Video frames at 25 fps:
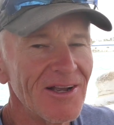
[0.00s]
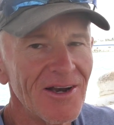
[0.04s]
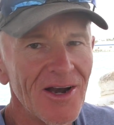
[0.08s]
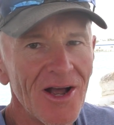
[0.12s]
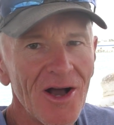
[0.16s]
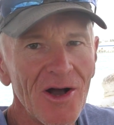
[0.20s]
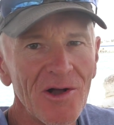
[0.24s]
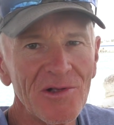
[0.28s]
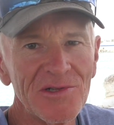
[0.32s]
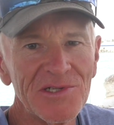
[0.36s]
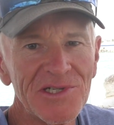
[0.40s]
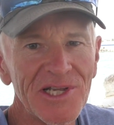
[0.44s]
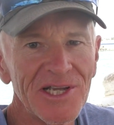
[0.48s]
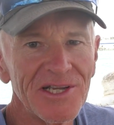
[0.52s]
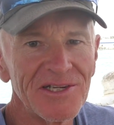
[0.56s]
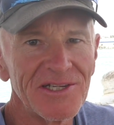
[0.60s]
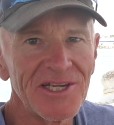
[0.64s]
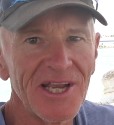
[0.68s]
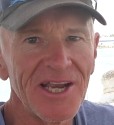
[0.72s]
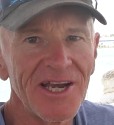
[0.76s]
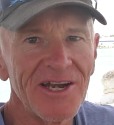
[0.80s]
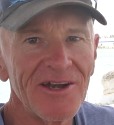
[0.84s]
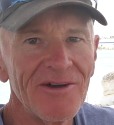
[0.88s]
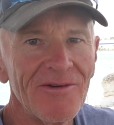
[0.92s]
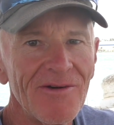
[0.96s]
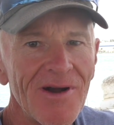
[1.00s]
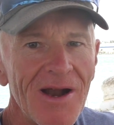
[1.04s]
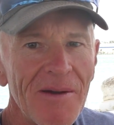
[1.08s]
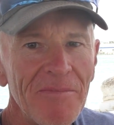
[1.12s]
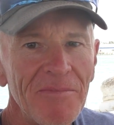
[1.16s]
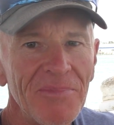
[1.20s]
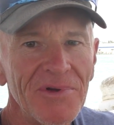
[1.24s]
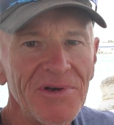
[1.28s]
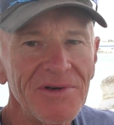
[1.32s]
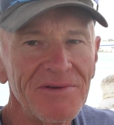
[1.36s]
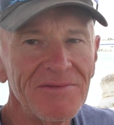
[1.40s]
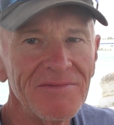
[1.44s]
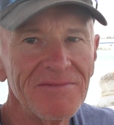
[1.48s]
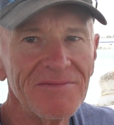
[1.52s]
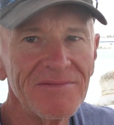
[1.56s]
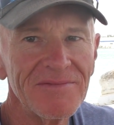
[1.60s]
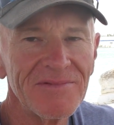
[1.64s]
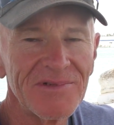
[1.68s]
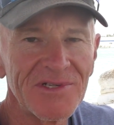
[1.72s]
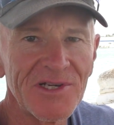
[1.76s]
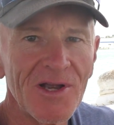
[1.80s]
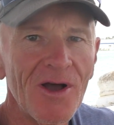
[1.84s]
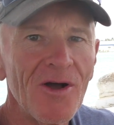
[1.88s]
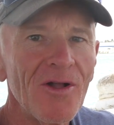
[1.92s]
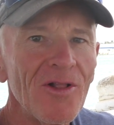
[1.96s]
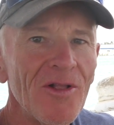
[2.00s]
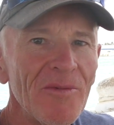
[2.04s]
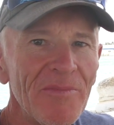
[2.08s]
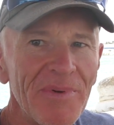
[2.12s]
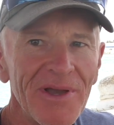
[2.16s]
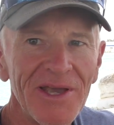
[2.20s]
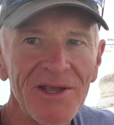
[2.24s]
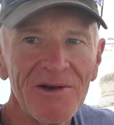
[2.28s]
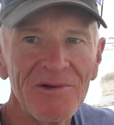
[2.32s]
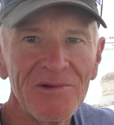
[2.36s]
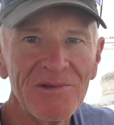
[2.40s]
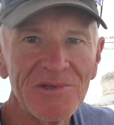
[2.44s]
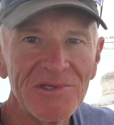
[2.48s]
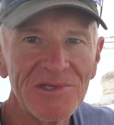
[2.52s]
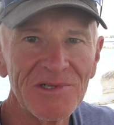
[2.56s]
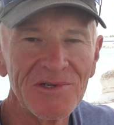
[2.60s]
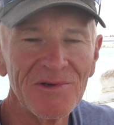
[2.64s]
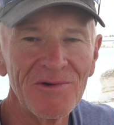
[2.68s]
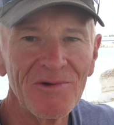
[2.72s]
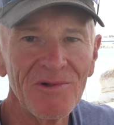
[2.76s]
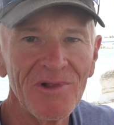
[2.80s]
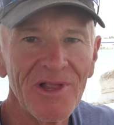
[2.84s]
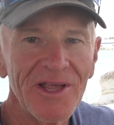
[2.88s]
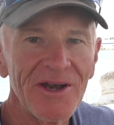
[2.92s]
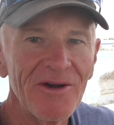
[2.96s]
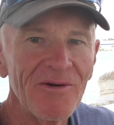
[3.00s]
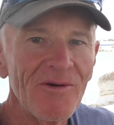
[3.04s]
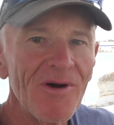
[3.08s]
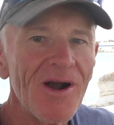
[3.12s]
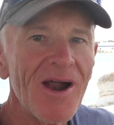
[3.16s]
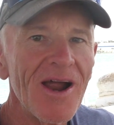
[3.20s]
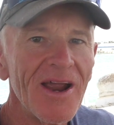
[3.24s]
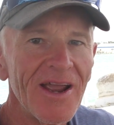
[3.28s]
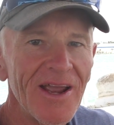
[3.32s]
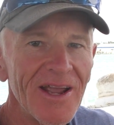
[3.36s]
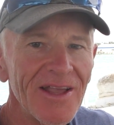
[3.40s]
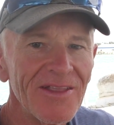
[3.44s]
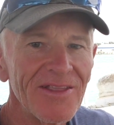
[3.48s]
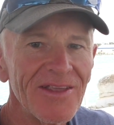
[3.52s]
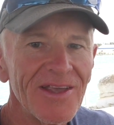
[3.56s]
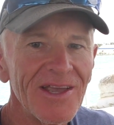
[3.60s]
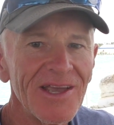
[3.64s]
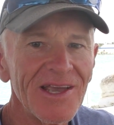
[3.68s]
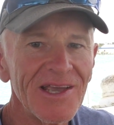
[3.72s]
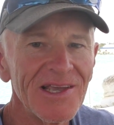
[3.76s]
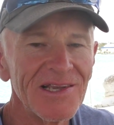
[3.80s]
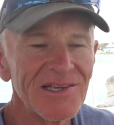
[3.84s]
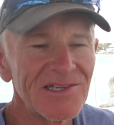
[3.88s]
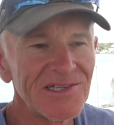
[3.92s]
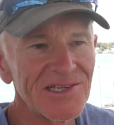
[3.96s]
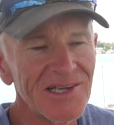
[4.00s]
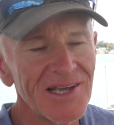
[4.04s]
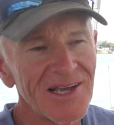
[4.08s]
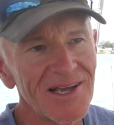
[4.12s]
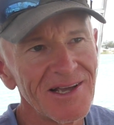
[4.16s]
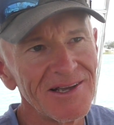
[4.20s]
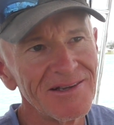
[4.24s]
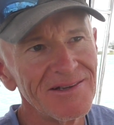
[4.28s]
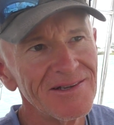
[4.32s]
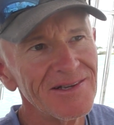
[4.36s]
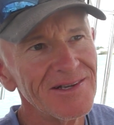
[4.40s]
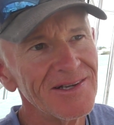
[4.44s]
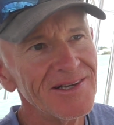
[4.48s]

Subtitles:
holds our tender up and solar panels and all that array out there. So